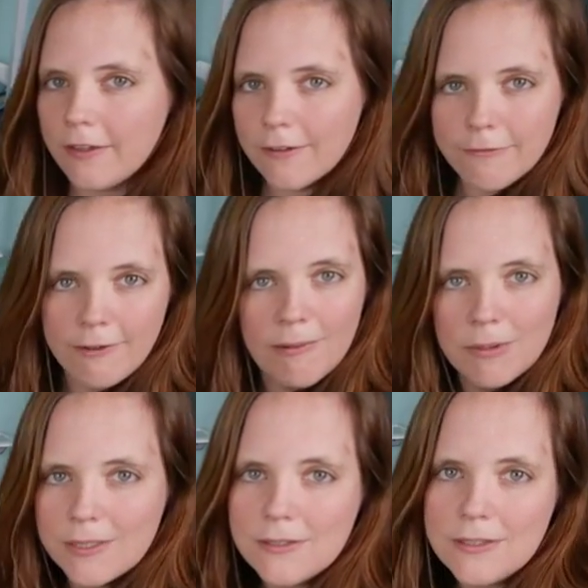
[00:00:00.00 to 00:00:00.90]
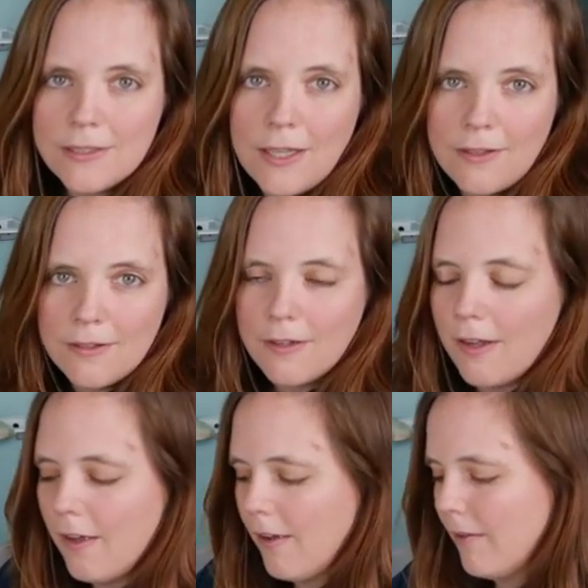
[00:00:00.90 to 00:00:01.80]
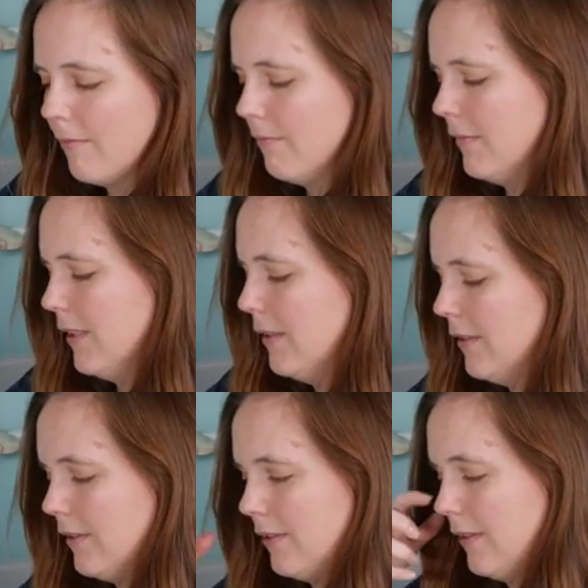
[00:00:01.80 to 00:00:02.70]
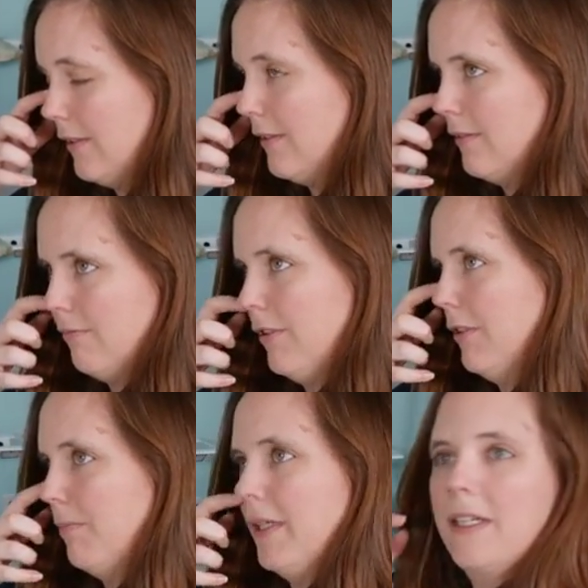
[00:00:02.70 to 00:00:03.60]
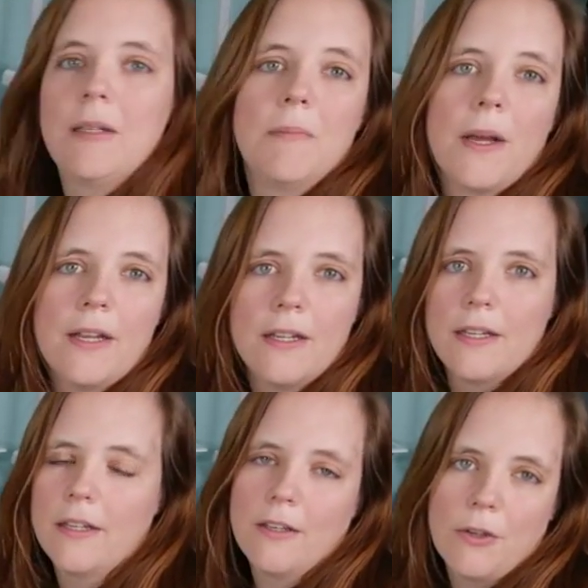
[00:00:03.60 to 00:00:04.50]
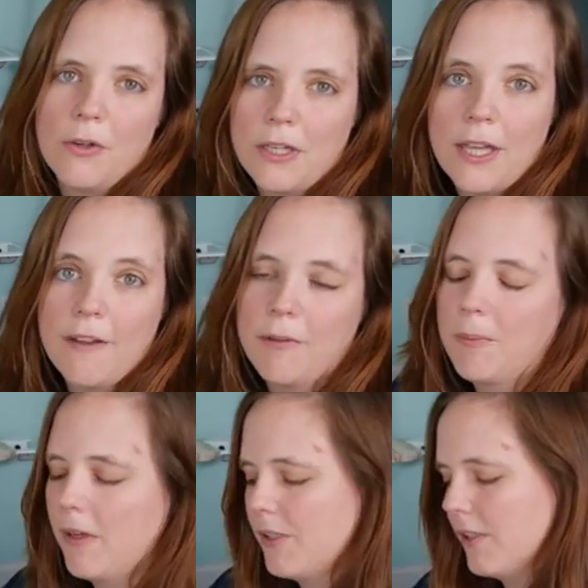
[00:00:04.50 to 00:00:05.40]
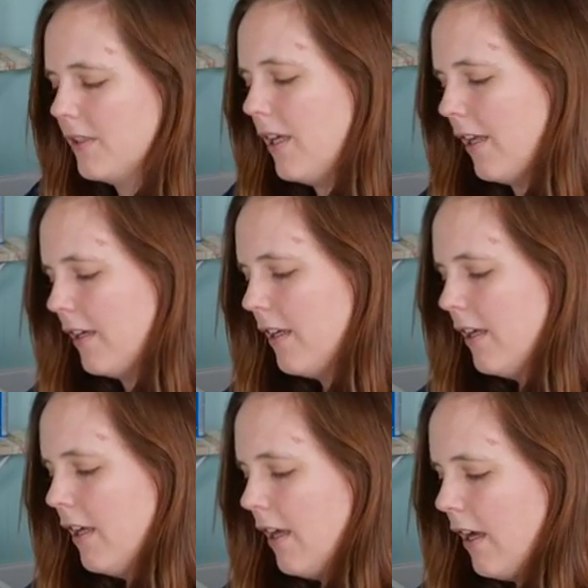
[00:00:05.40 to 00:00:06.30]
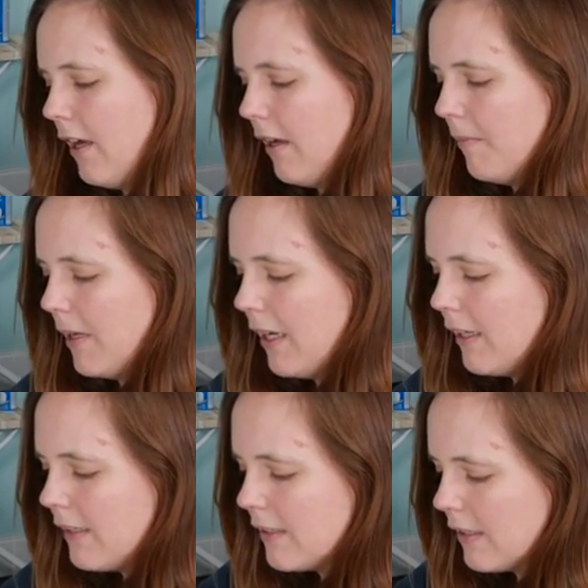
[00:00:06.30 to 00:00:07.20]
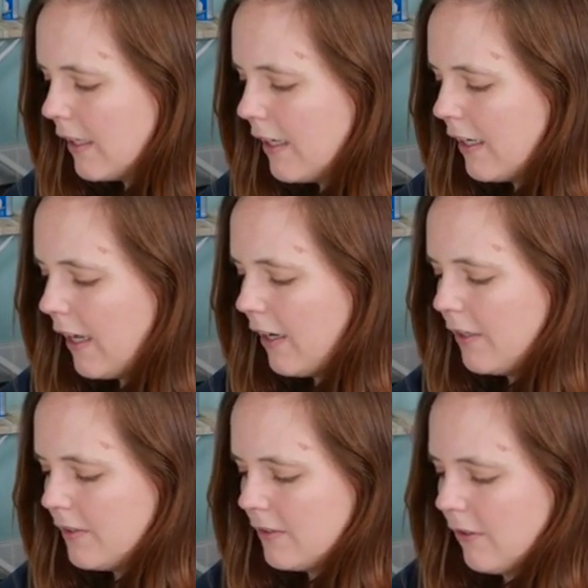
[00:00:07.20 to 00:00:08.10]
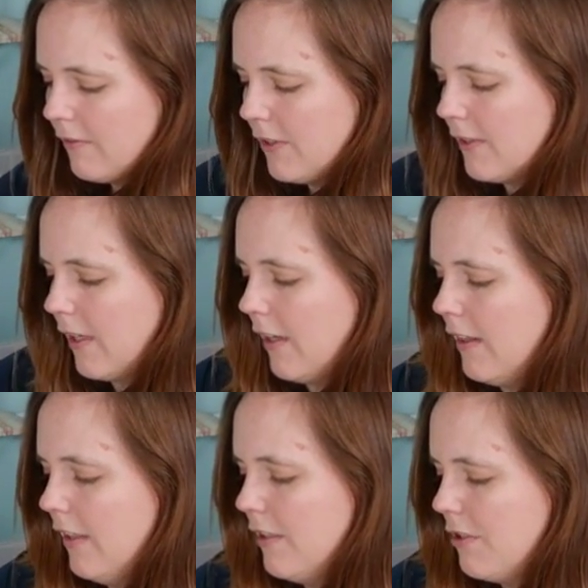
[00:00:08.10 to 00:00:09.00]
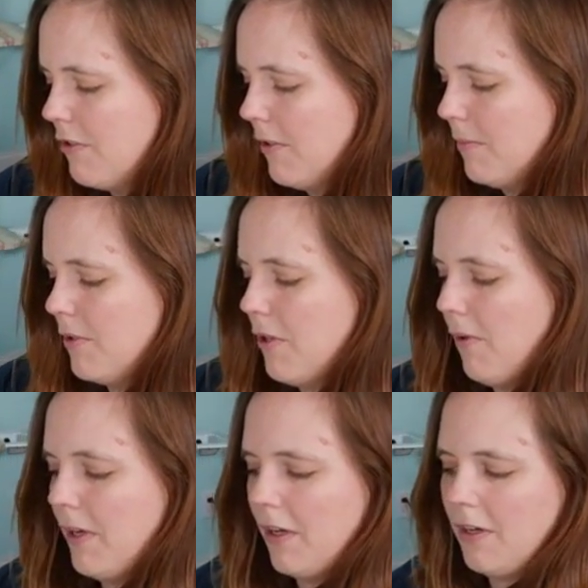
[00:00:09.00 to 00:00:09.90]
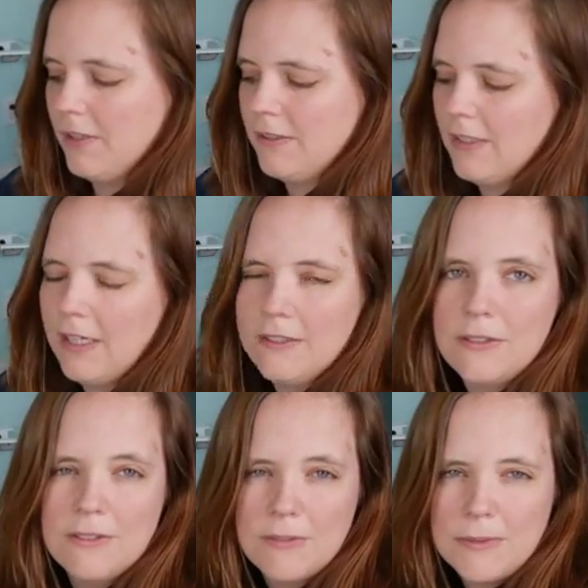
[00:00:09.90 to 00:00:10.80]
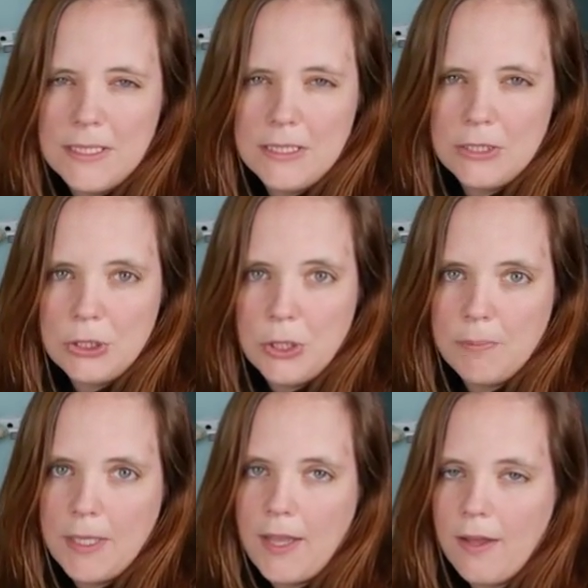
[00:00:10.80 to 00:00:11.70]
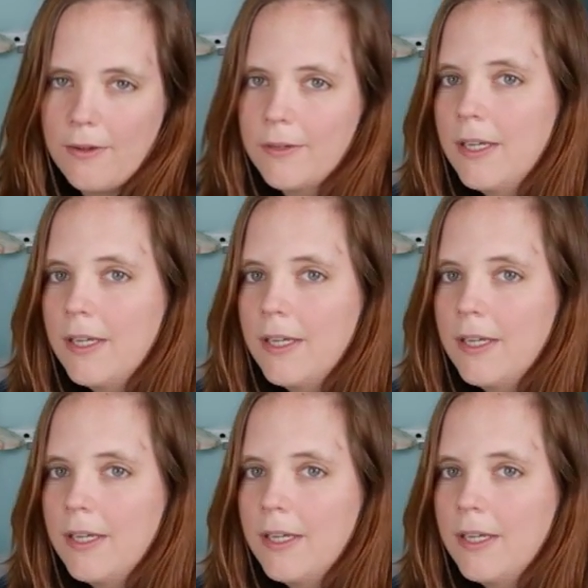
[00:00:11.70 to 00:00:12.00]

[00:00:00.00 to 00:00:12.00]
your fabrics together. It's when you're picking binding and you already have your project done. I like to lay it out so I've just got a thin strip showing on all sides, so it's really going to show me how